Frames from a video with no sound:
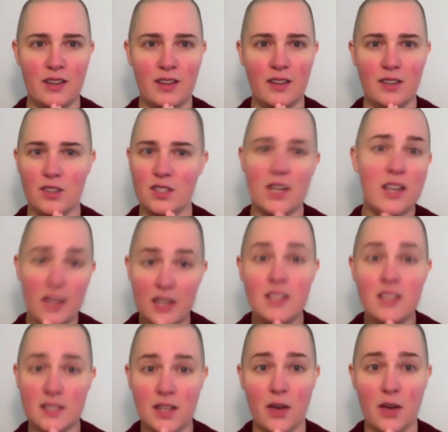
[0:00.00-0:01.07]
You're saying it
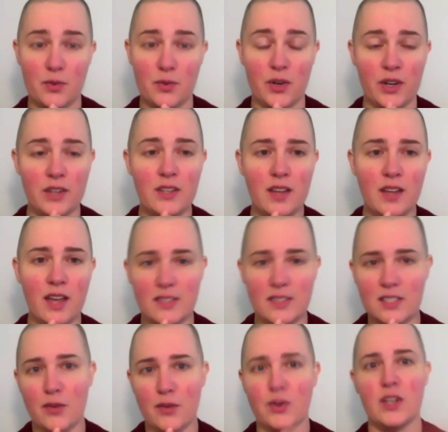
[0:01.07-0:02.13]
is suffering, and
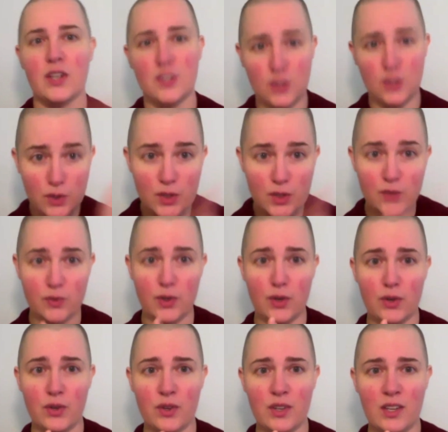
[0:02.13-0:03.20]
suffering is useful
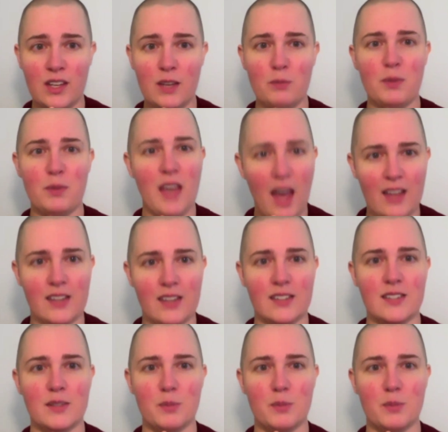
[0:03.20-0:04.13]
because.